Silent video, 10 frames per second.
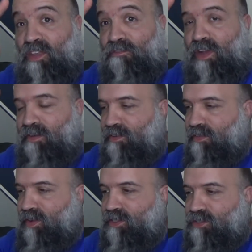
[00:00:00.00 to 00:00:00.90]
very,
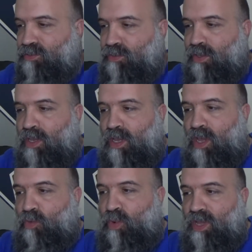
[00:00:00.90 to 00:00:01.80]
very soon,
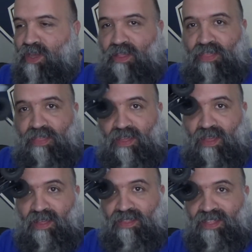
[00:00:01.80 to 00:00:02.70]
with
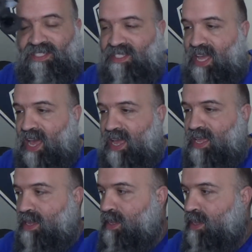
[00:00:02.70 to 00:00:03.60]
this guy,